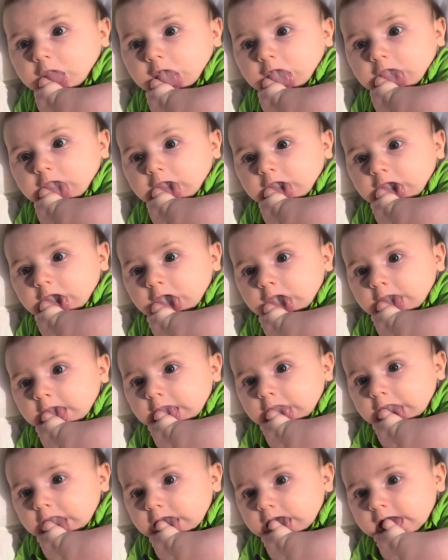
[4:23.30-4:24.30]
and it
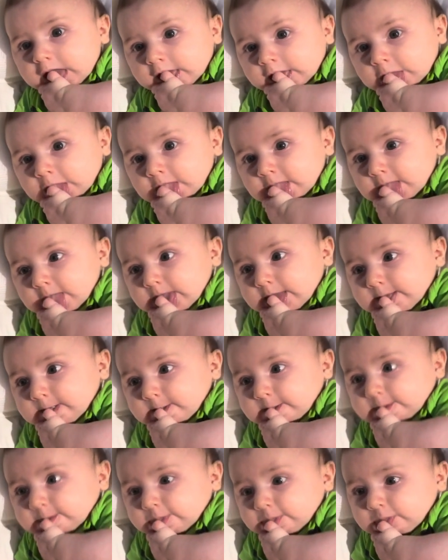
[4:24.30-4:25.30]
says baby gets a
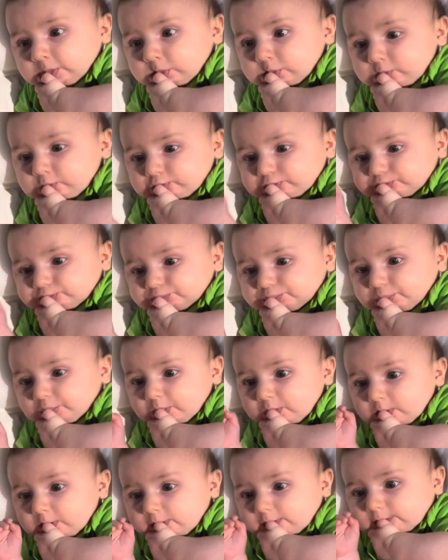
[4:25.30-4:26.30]
better sleep
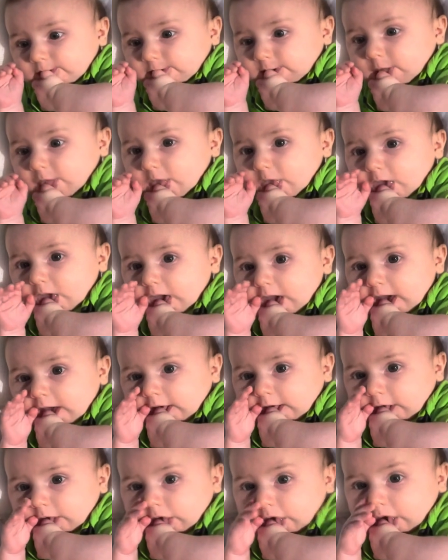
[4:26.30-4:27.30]
when they're
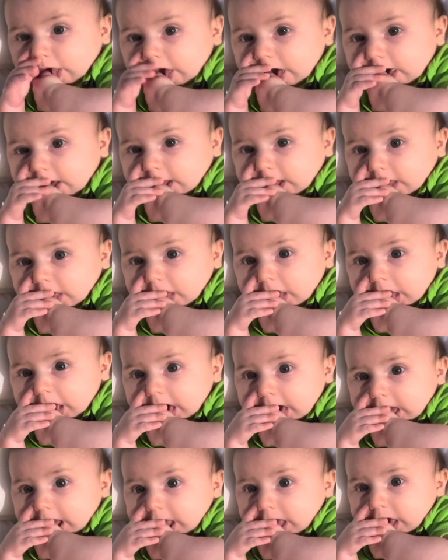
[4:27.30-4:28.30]
sleeping on the
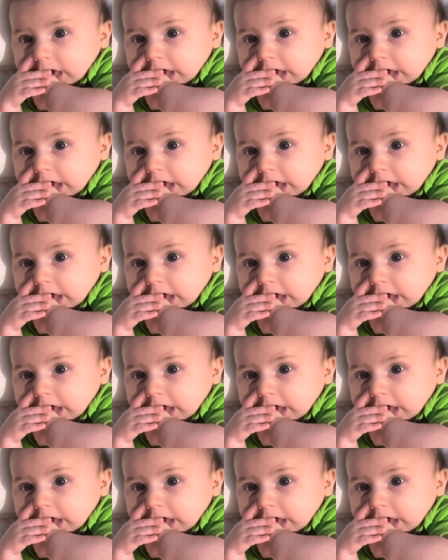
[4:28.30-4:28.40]
MIMO